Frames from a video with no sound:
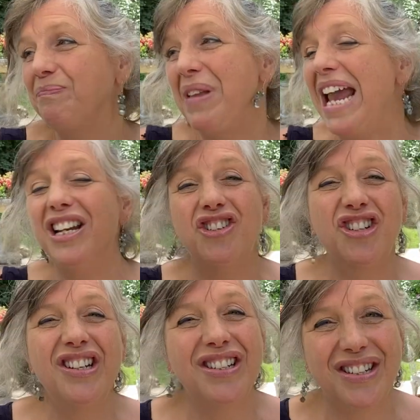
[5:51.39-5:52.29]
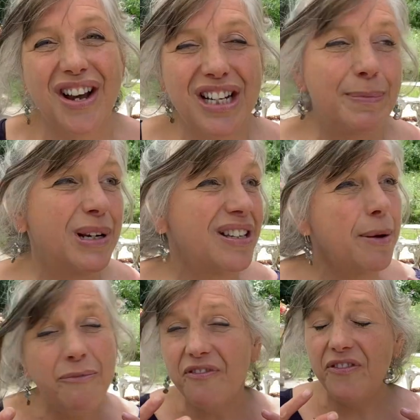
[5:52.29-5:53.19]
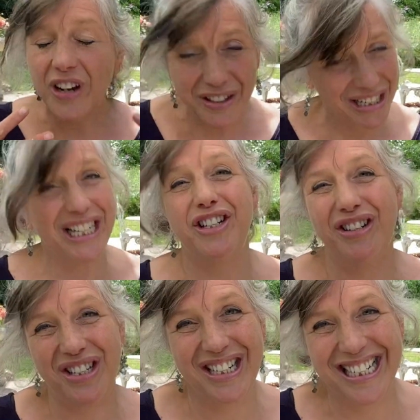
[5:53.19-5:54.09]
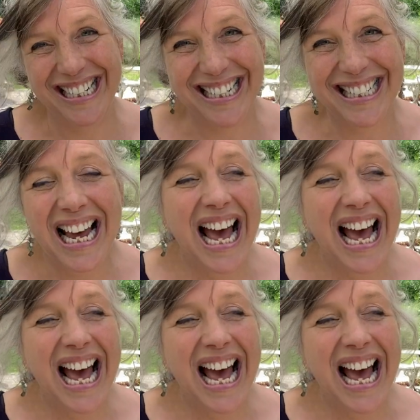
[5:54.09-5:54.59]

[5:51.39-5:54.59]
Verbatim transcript: ancient sites because I'm very interested in it.